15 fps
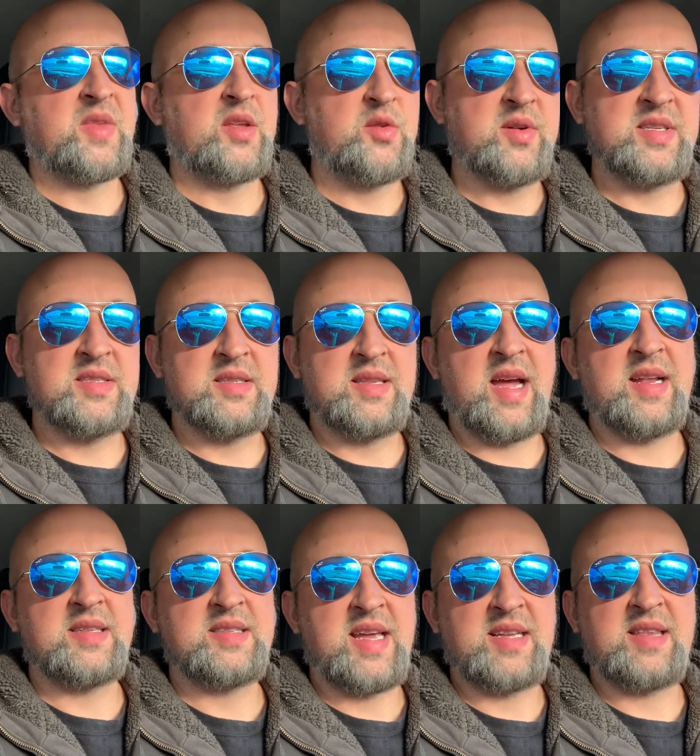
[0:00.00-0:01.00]
you can
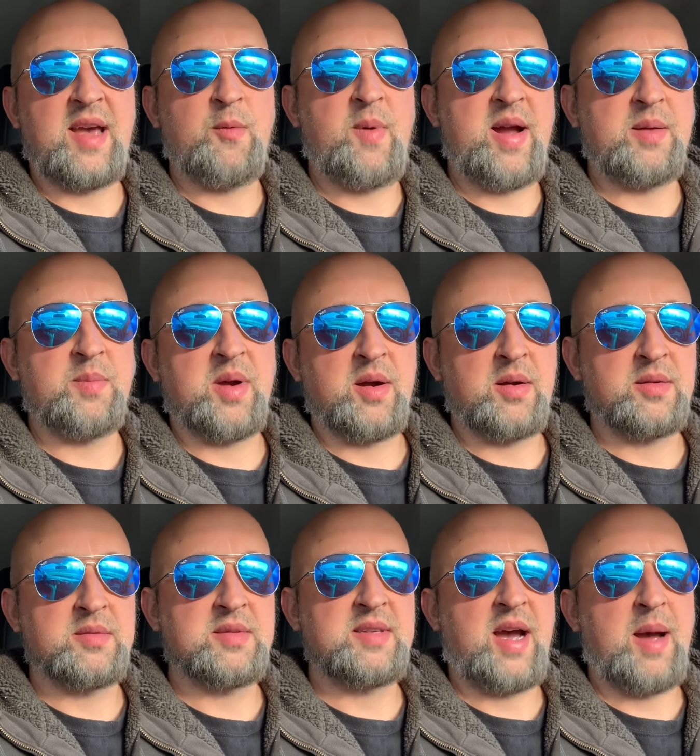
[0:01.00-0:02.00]
then take that wine
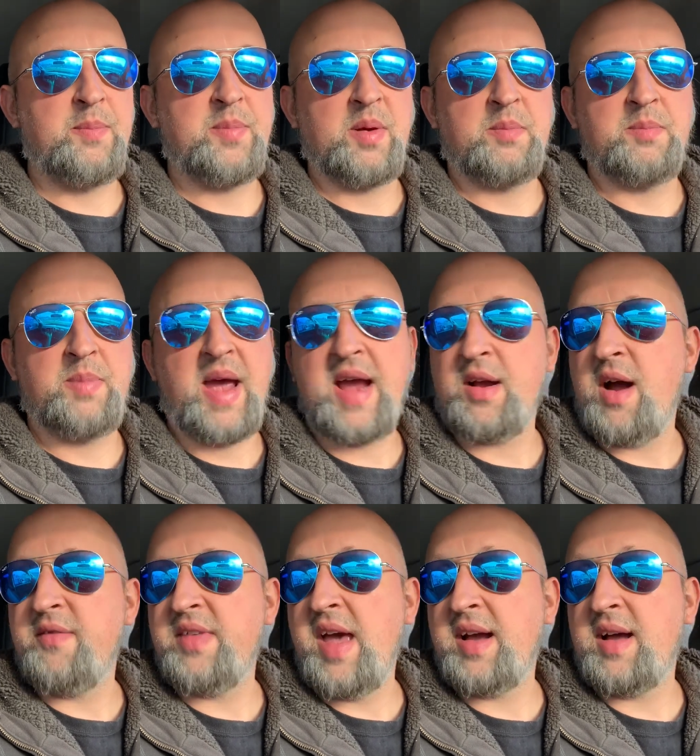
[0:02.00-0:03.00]
barrel top back
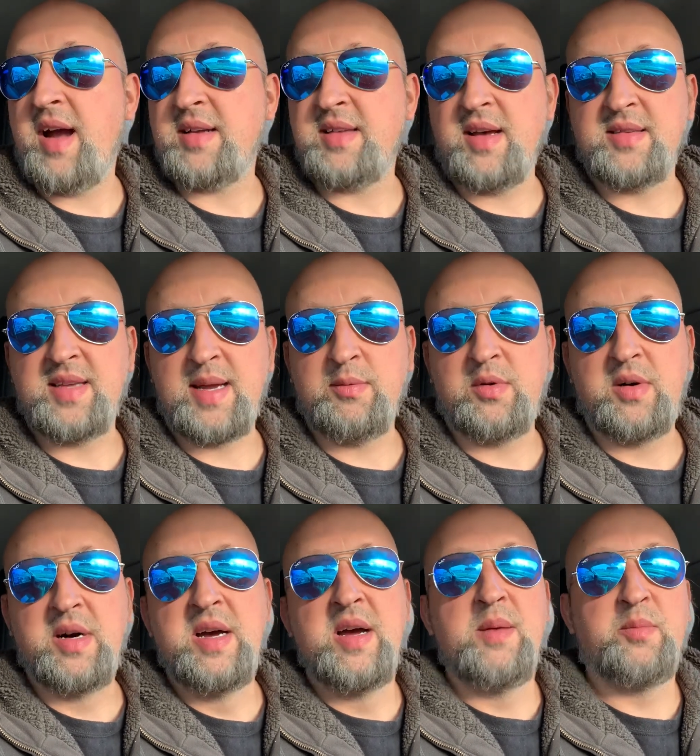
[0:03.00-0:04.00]
off that cocktail table,
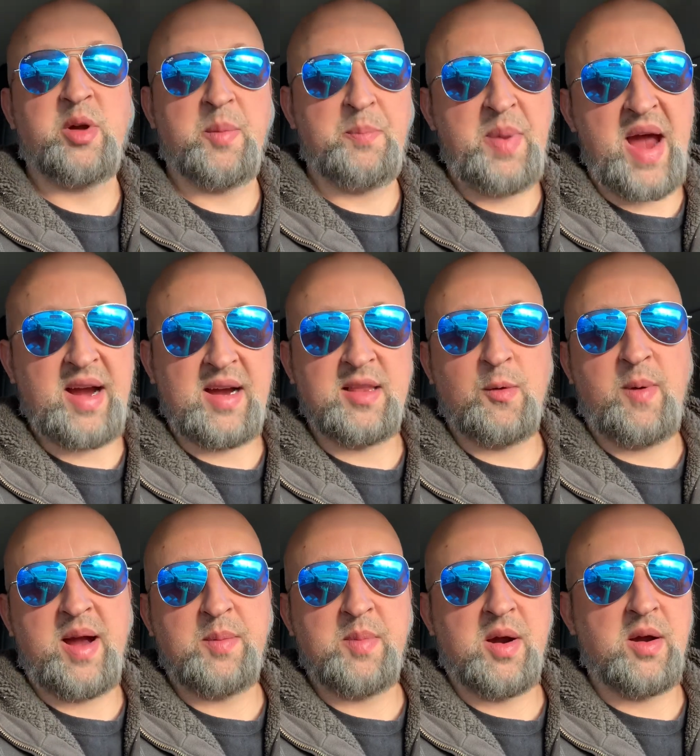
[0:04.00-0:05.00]
put it back on the
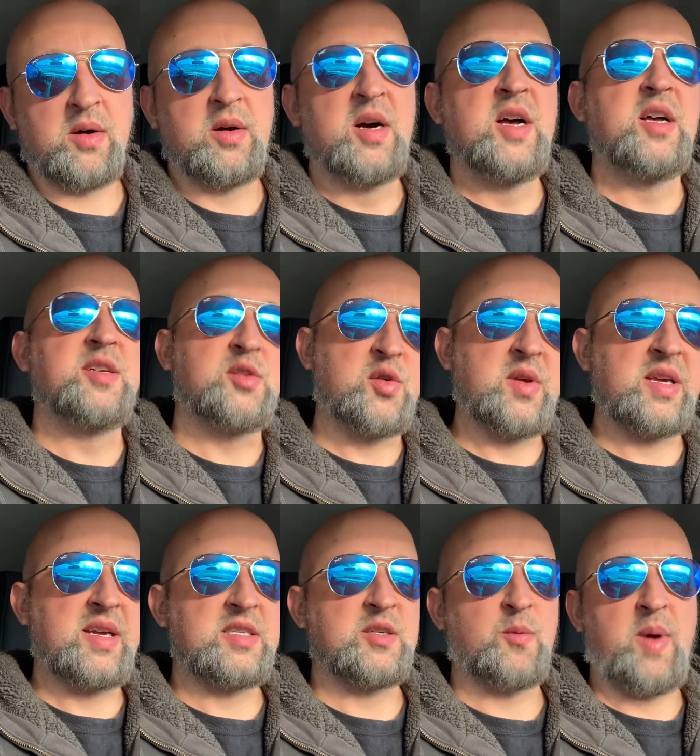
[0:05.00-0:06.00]
wine barrel so you can
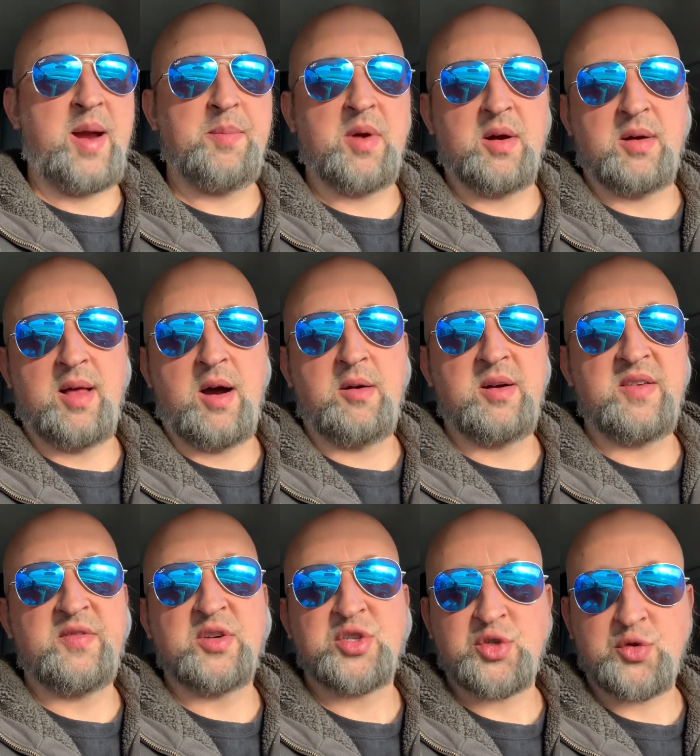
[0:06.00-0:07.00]
get your wine barrel out
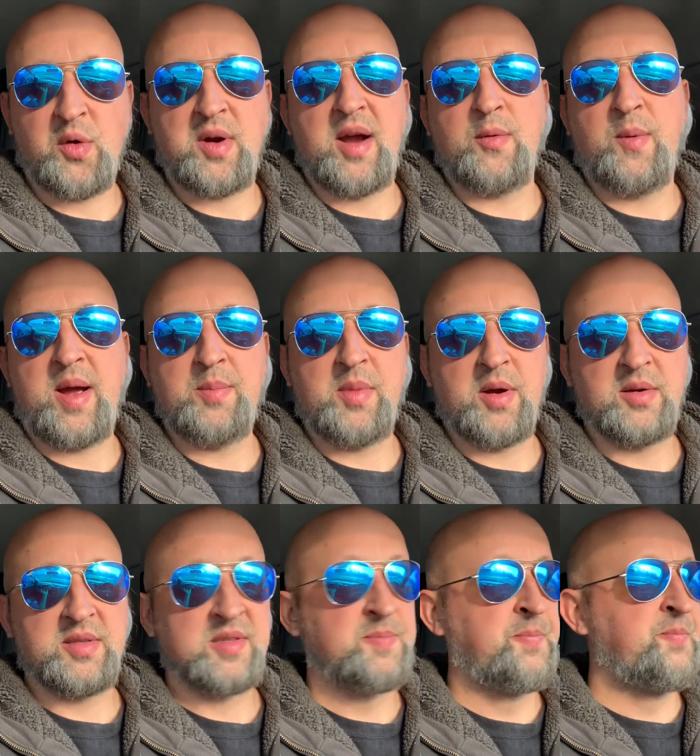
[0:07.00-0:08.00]
if you're short on wine
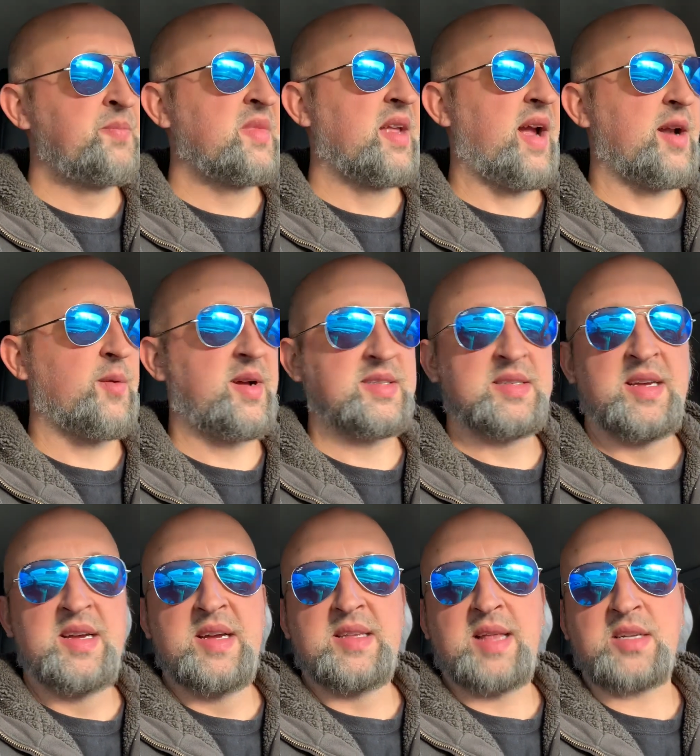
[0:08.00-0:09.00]
barrels. Anyways,
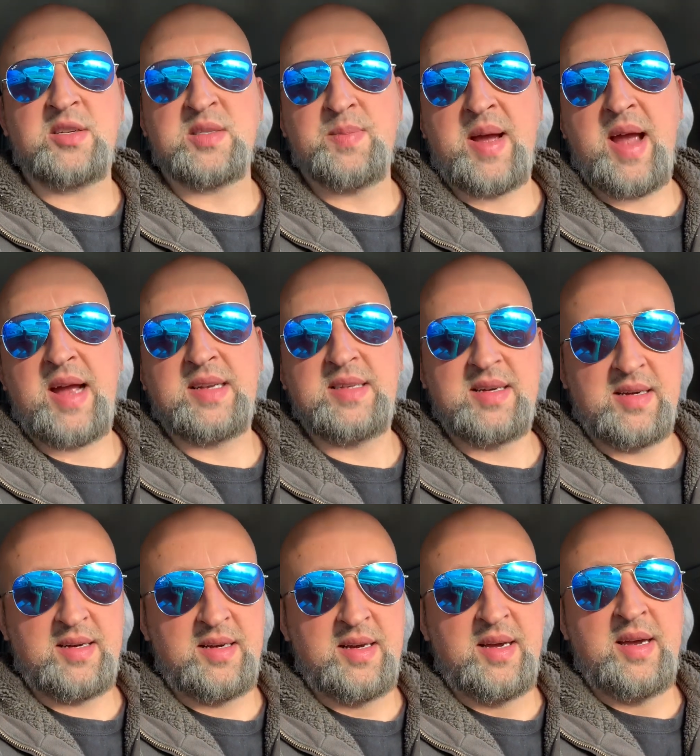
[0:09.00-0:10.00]
that's just my
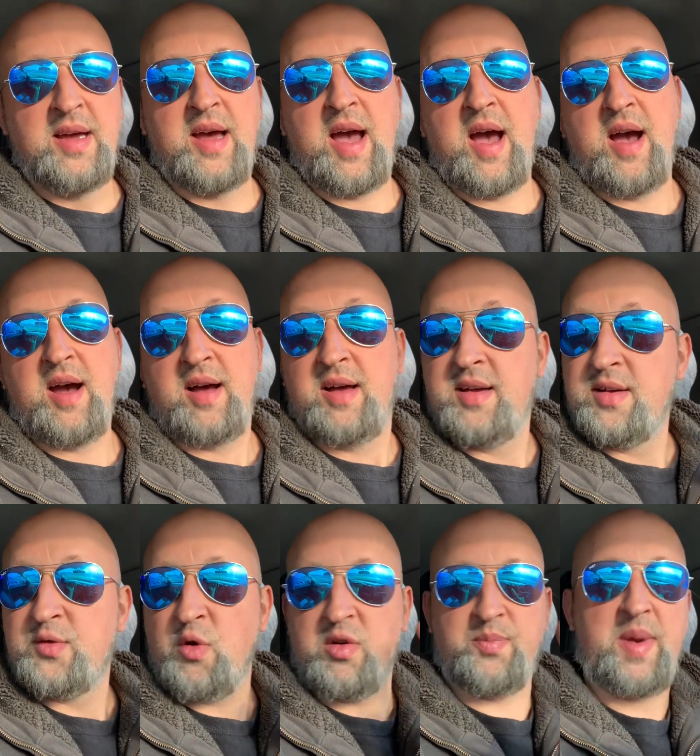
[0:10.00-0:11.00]
idea. Uh,
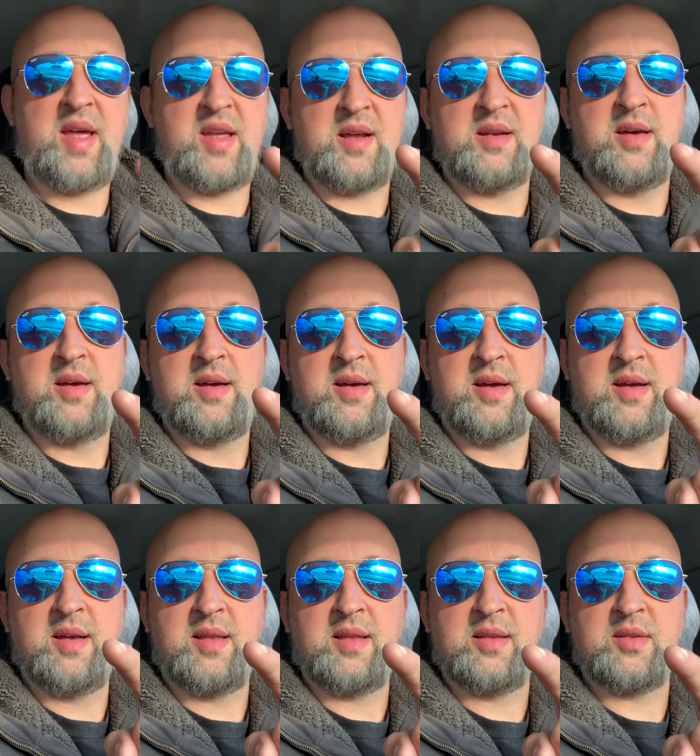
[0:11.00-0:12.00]
Gorth Balian,
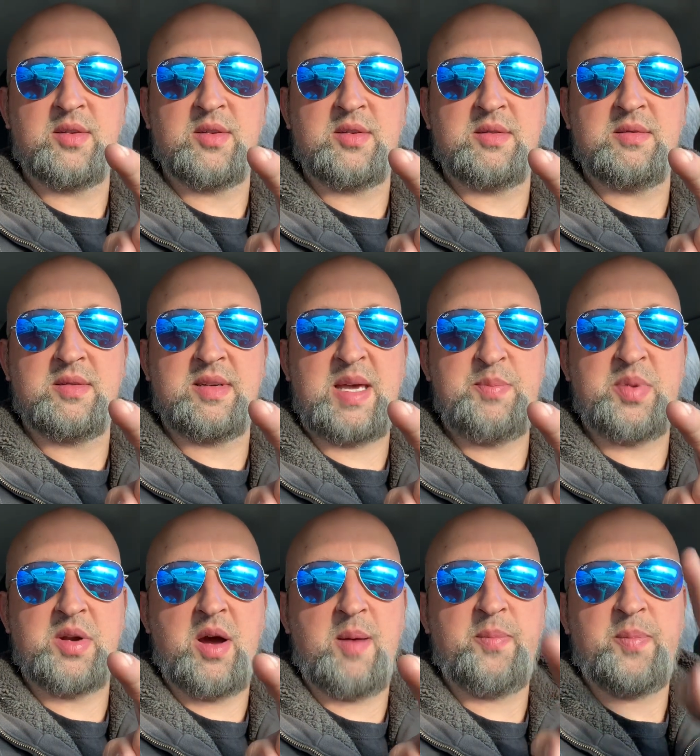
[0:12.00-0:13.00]
keep
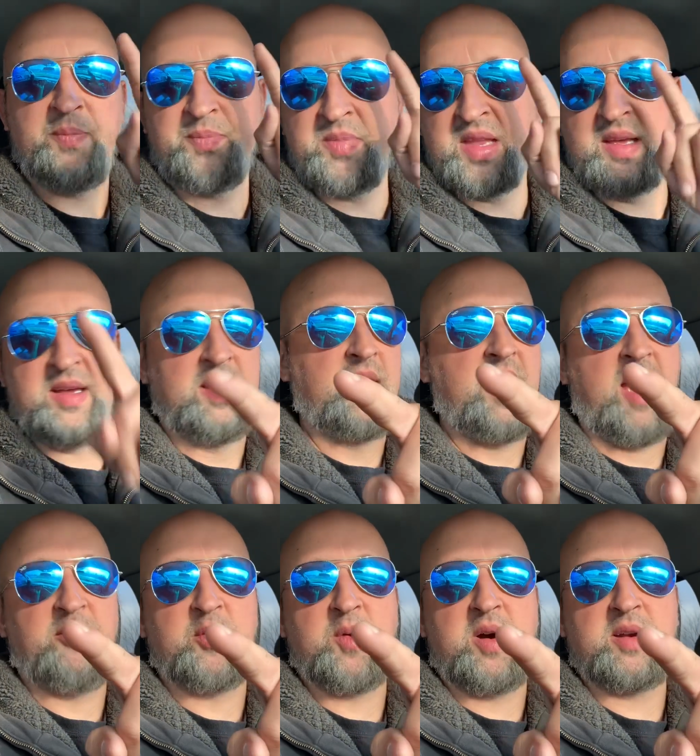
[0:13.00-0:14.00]
it up.
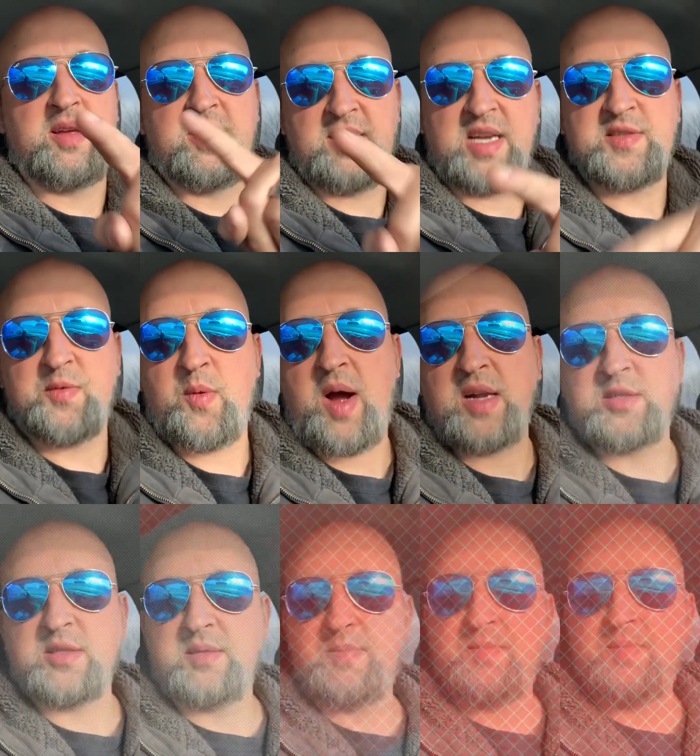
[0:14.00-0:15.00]
Everyone, thanks for watching.